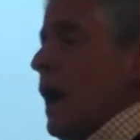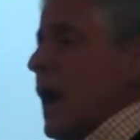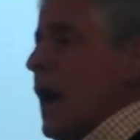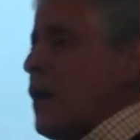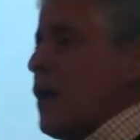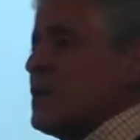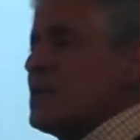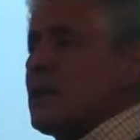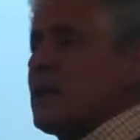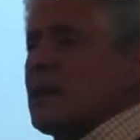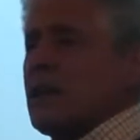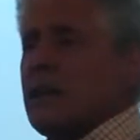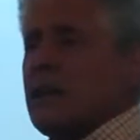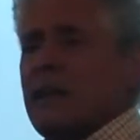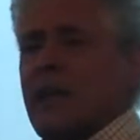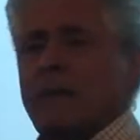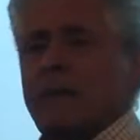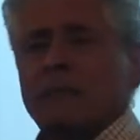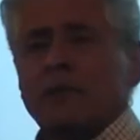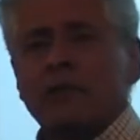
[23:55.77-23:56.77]
How is it
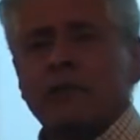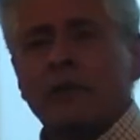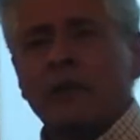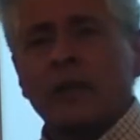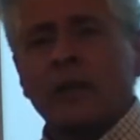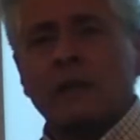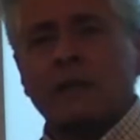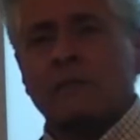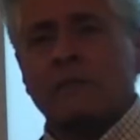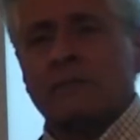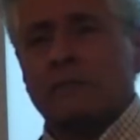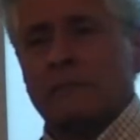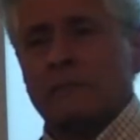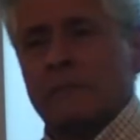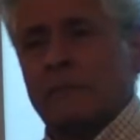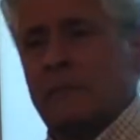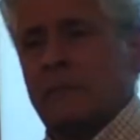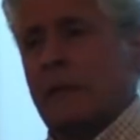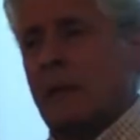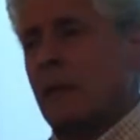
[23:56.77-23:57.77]
condemned to that?
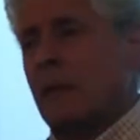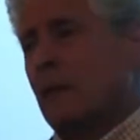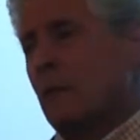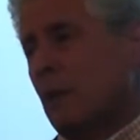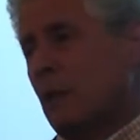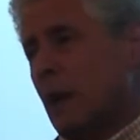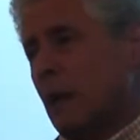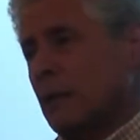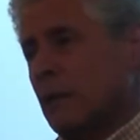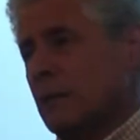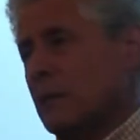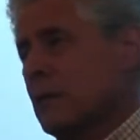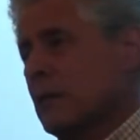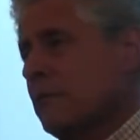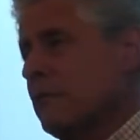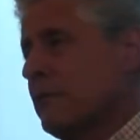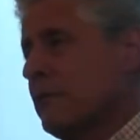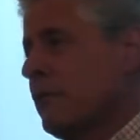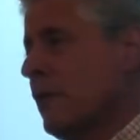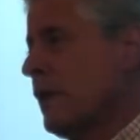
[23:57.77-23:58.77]
Well,
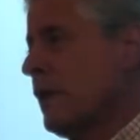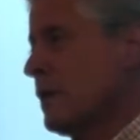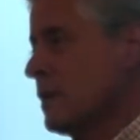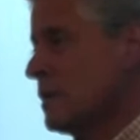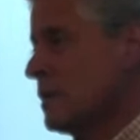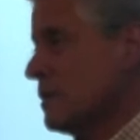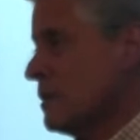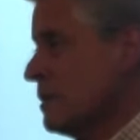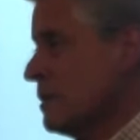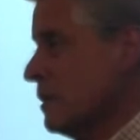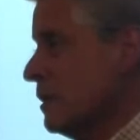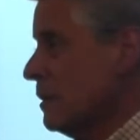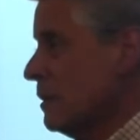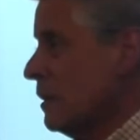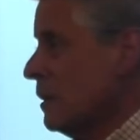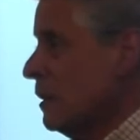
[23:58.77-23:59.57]
the first